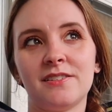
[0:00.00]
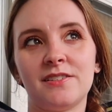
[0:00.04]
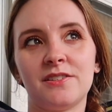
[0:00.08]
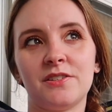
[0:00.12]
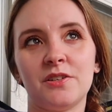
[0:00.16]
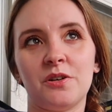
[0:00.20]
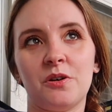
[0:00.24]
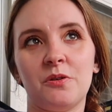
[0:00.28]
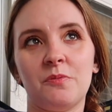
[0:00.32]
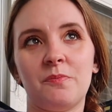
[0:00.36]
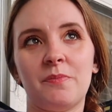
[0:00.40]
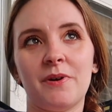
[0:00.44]

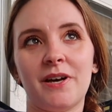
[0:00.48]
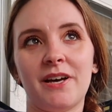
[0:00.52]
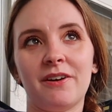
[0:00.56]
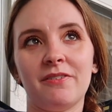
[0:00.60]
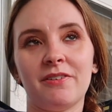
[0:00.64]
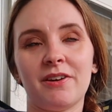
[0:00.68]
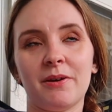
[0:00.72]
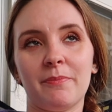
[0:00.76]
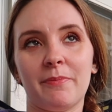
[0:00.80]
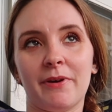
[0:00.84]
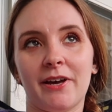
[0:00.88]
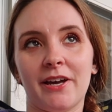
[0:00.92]
so but
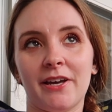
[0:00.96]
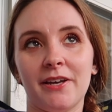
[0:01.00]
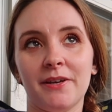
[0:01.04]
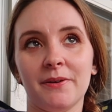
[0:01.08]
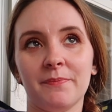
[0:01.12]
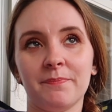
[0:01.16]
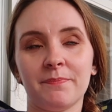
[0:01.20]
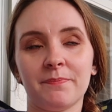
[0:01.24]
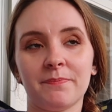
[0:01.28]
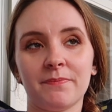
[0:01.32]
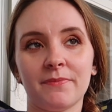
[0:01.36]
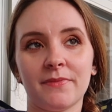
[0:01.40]
I'll get by
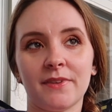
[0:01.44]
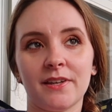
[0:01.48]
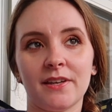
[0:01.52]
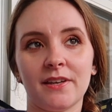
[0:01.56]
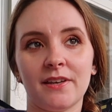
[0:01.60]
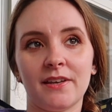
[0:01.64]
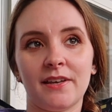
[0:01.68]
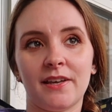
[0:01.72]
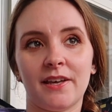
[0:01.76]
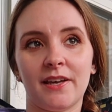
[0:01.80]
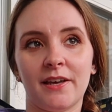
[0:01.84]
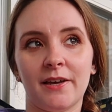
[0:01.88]

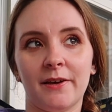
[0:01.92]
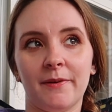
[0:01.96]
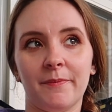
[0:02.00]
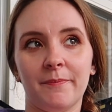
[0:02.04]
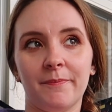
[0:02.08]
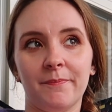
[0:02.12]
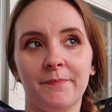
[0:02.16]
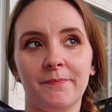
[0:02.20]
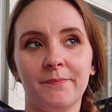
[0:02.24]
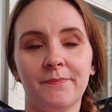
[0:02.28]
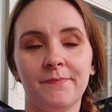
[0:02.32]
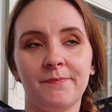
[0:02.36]
um,
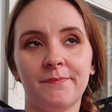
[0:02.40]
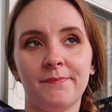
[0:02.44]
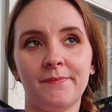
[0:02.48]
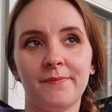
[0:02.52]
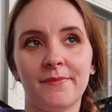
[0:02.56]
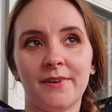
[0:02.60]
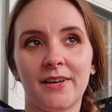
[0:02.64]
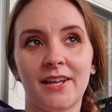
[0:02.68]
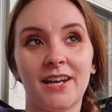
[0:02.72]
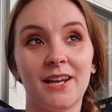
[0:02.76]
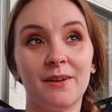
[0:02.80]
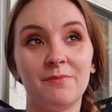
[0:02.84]

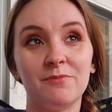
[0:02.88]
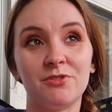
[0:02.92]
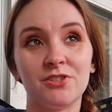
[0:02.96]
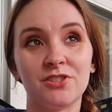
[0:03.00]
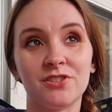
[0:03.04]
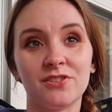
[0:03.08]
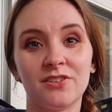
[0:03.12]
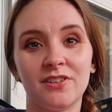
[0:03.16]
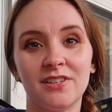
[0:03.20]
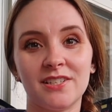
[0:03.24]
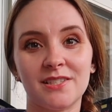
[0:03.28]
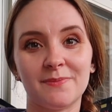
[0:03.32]
and I'm
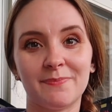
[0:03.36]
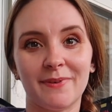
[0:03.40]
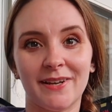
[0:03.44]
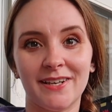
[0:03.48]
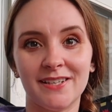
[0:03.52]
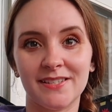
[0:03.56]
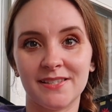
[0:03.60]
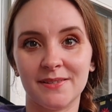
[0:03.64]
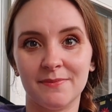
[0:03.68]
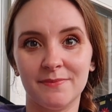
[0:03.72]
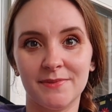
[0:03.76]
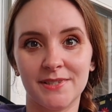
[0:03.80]
just going to
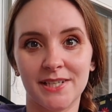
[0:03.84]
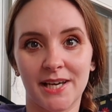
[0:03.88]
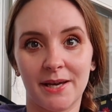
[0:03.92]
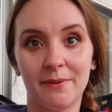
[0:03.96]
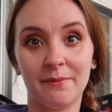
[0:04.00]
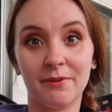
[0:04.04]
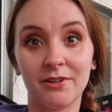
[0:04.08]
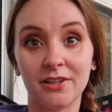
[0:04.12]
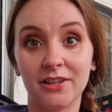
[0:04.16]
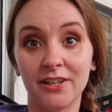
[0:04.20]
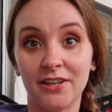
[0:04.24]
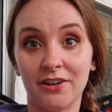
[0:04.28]
spend some
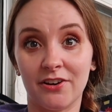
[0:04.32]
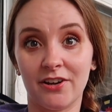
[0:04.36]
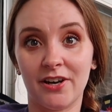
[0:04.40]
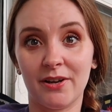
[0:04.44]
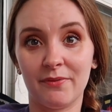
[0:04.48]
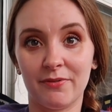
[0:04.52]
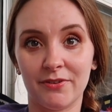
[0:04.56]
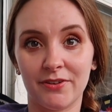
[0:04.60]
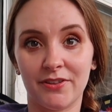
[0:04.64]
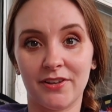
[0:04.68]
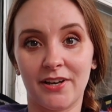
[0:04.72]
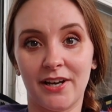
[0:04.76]
time clearing
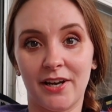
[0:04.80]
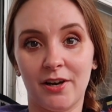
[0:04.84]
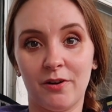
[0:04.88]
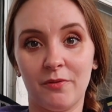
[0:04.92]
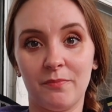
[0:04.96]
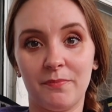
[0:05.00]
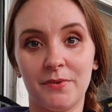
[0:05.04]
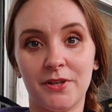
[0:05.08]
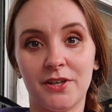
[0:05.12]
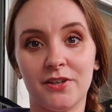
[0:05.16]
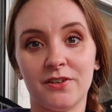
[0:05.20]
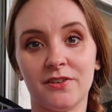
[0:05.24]
everything
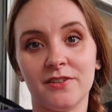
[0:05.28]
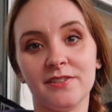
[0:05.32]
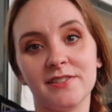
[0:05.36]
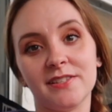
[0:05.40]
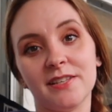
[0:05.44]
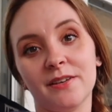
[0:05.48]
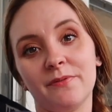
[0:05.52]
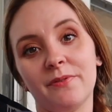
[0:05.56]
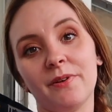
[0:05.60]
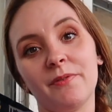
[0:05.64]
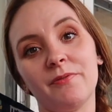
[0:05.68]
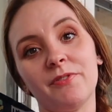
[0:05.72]
out because
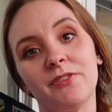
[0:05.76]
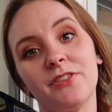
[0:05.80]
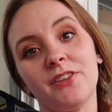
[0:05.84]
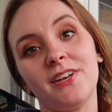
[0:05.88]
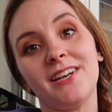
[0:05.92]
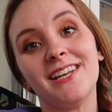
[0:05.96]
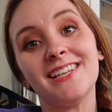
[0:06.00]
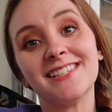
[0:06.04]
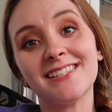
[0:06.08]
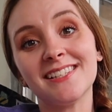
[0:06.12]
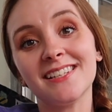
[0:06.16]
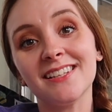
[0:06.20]
if
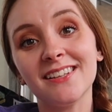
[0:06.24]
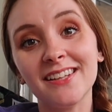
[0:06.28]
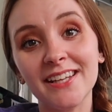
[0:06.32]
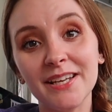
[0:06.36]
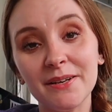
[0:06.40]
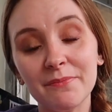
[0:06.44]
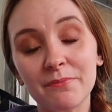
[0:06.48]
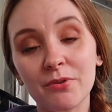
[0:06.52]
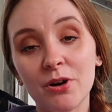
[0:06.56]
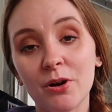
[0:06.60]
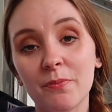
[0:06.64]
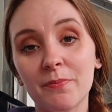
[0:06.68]
everything isn't
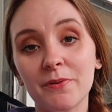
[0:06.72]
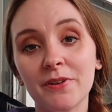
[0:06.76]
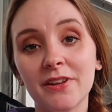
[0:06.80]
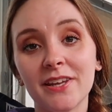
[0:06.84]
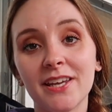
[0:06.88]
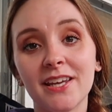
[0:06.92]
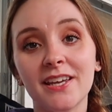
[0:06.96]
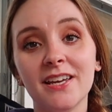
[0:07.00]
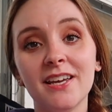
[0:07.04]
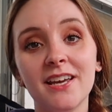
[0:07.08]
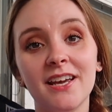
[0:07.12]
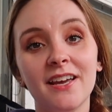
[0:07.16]
cleaned
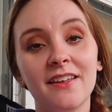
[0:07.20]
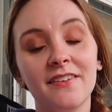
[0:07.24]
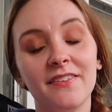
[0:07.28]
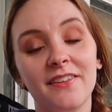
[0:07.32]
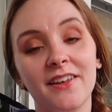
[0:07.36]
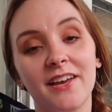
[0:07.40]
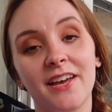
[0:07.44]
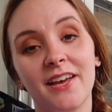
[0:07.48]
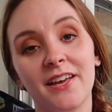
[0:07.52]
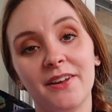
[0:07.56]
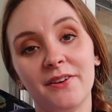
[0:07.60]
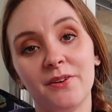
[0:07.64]
properly
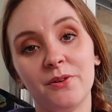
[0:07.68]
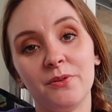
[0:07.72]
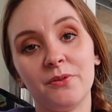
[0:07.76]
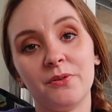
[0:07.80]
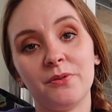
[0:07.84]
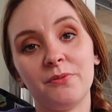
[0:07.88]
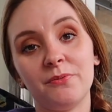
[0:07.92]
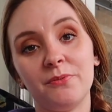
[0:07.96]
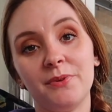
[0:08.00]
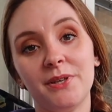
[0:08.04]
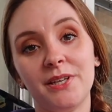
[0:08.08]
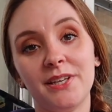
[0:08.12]
then
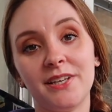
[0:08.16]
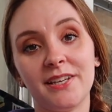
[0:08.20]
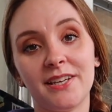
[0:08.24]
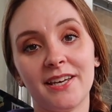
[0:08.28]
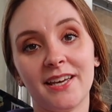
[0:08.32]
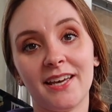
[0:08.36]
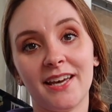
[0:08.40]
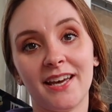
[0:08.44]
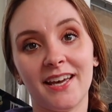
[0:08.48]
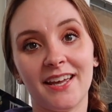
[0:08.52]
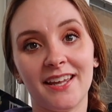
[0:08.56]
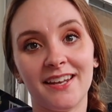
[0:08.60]
we
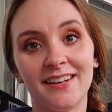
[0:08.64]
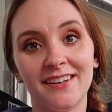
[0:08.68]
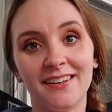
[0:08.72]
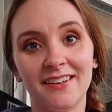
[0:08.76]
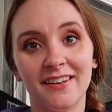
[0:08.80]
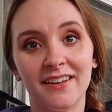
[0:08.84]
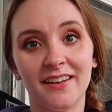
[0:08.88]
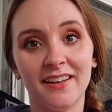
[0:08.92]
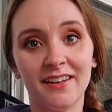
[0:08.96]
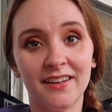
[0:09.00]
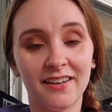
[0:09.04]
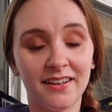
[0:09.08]

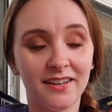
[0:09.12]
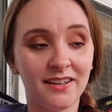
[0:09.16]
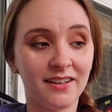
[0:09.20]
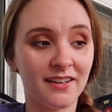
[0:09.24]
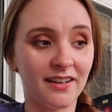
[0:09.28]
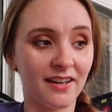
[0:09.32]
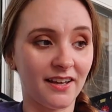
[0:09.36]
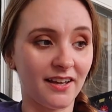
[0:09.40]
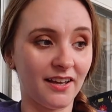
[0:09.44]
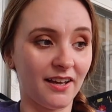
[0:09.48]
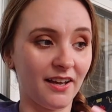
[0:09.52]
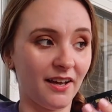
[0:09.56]
can
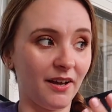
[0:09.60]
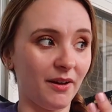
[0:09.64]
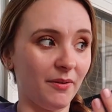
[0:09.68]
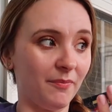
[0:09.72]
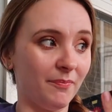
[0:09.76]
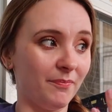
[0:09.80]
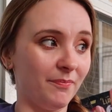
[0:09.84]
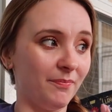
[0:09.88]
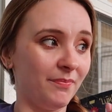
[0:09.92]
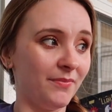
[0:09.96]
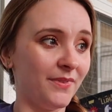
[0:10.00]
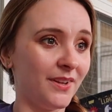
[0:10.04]

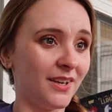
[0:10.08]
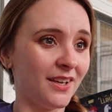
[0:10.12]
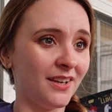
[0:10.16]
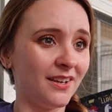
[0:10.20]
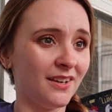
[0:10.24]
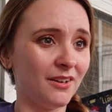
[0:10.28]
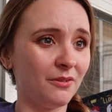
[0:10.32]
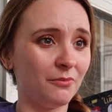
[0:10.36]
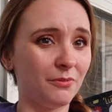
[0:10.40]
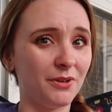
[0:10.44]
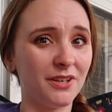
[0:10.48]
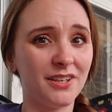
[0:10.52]
um,
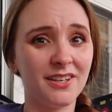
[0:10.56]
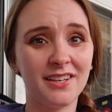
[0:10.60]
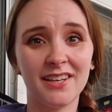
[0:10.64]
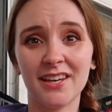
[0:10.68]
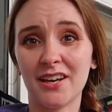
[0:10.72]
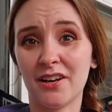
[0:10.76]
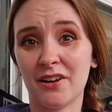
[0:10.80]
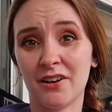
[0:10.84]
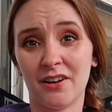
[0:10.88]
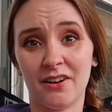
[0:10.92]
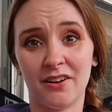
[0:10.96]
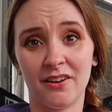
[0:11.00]
we can
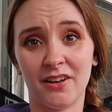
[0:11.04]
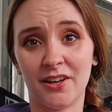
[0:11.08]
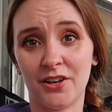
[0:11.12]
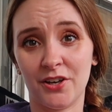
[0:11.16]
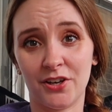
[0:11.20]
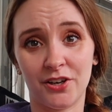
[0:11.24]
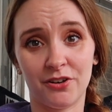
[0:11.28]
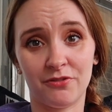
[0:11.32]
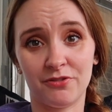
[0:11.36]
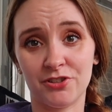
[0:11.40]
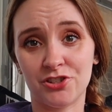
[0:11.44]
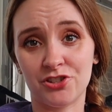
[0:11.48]
get our,
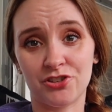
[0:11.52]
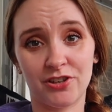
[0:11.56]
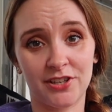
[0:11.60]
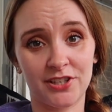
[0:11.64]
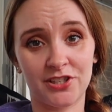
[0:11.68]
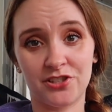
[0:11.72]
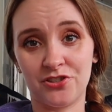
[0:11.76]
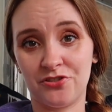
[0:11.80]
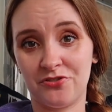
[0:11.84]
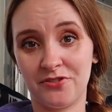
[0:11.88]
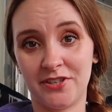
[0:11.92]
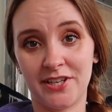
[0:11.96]
a
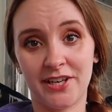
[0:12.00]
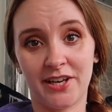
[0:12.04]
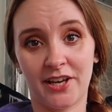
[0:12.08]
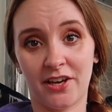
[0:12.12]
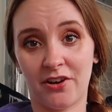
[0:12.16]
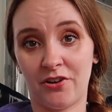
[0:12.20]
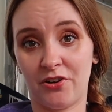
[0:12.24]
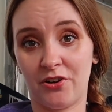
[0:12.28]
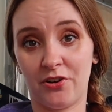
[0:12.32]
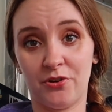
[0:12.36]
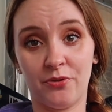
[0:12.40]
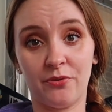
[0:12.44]
restricted
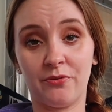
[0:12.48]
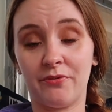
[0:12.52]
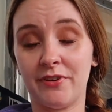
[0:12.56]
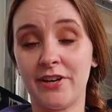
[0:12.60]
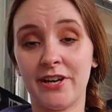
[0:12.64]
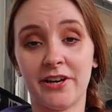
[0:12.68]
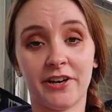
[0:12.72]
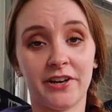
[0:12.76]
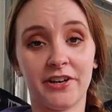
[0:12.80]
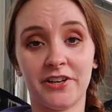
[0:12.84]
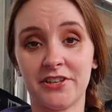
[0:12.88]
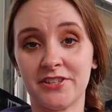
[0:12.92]
rehire and
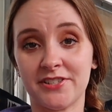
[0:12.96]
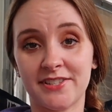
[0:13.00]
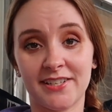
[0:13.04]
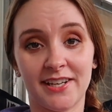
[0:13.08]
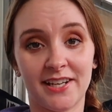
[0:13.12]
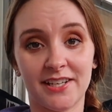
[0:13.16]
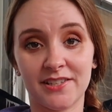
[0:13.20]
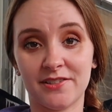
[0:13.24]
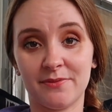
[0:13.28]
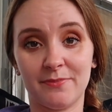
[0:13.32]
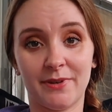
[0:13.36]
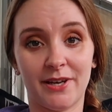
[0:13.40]
rehire
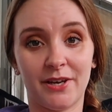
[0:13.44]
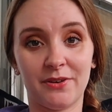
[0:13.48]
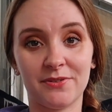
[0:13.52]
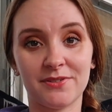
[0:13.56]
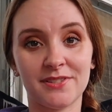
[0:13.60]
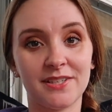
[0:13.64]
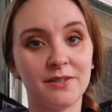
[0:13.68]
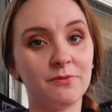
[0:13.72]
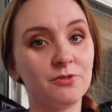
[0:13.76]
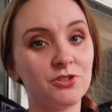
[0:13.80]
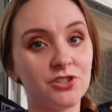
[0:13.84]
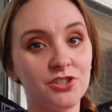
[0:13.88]
stats and
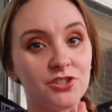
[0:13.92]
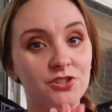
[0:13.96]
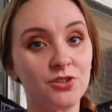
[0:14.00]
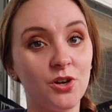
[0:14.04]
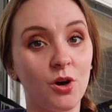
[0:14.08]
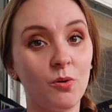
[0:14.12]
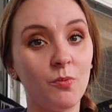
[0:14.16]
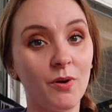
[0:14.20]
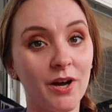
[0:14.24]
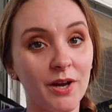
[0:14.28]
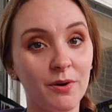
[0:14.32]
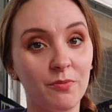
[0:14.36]
housing which is
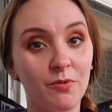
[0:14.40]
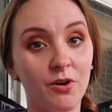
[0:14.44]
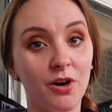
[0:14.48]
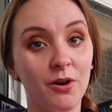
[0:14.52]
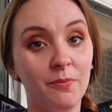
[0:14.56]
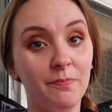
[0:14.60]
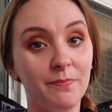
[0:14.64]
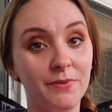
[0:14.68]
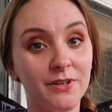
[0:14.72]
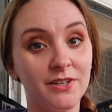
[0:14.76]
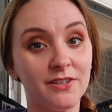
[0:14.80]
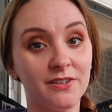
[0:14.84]
not what I
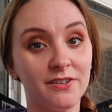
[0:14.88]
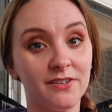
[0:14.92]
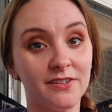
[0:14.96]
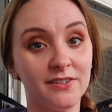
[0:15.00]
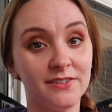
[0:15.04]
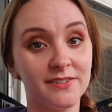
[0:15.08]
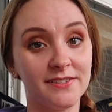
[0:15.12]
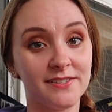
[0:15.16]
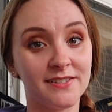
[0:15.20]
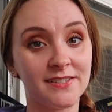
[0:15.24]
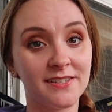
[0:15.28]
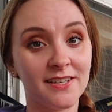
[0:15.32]
want
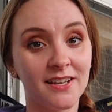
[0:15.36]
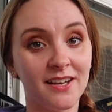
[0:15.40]
because